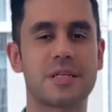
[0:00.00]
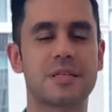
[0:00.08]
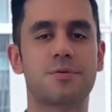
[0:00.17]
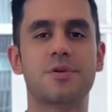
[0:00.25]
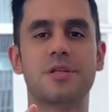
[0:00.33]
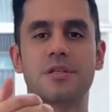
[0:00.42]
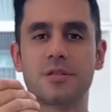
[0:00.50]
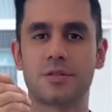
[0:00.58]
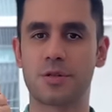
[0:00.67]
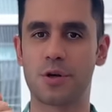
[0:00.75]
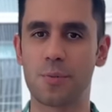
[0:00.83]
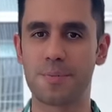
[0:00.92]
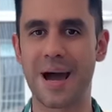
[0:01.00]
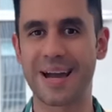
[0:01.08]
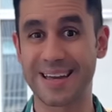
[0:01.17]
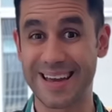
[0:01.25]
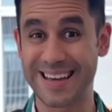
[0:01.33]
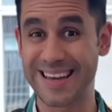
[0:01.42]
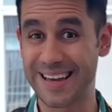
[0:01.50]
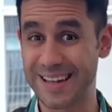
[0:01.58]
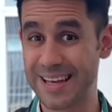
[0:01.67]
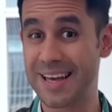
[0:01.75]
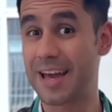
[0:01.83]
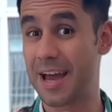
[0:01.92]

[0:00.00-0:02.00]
take the risk to go back again